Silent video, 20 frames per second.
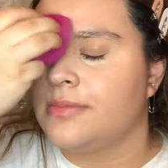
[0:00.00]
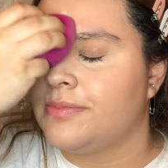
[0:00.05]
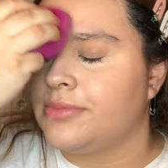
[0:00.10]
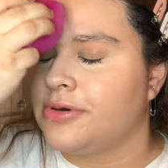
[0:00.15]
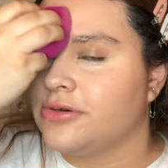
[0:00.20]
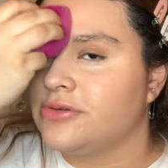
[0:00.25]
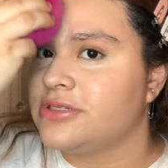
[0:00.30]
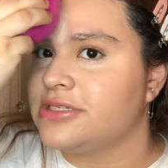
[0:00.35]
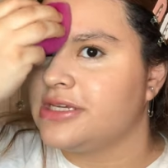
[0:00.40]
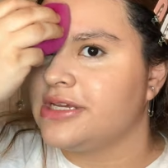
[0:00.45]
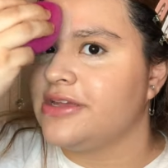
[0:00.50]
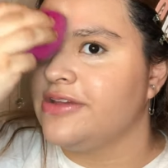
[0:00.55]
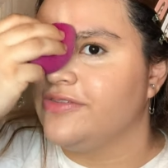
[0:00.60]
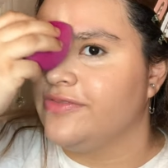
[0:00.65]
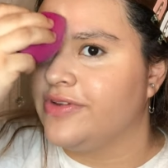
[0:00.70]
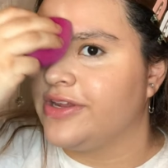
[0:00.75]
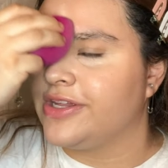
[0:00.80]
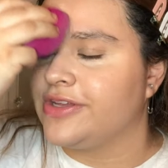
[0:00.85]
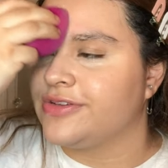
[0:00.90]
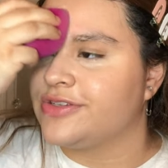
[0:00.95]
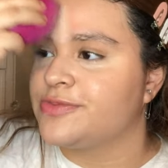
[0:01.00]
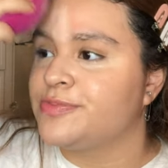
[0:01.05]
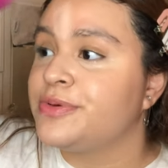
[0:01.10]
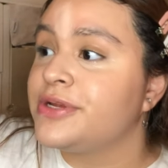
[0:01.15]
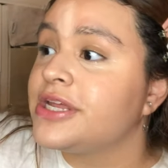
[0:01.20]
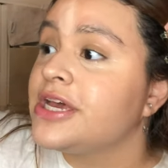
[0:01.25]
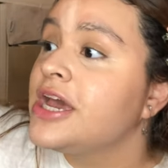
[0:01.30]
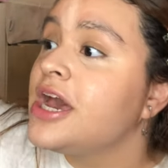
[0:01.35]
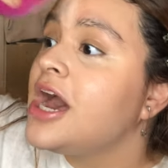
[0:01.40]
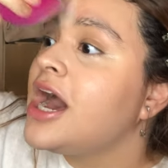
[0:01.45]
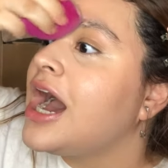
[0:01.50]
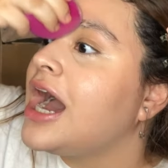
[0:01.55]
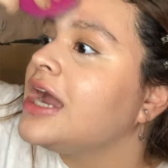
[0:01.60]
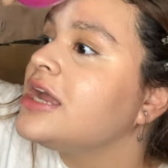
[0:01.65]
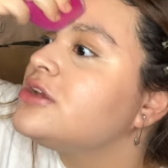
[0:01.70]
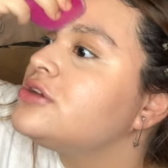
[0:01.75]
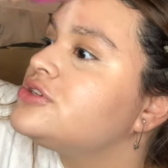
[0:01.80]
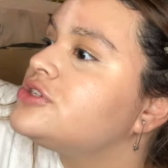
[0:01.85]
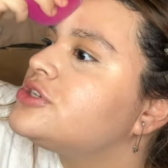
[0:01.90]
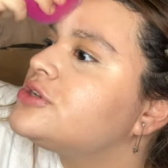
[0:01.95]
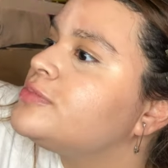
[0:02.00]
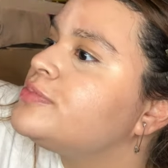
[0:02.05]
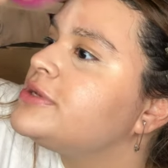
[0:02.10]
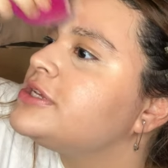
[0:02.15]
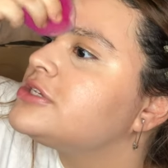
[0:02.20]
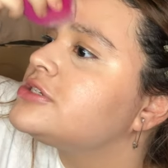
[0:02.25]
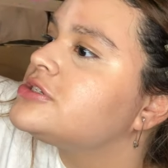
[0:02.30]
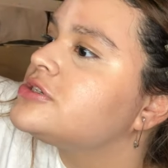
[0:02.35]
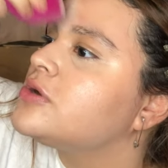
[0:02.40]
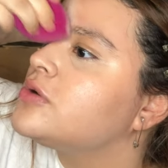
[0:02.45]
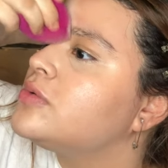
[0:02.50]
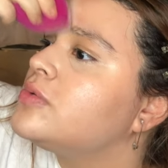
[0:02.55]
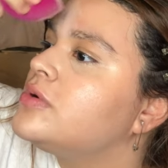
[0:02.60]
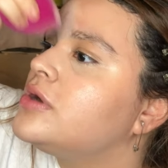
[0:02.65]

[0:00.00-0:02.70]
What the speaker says: post singing videos. But I used to be so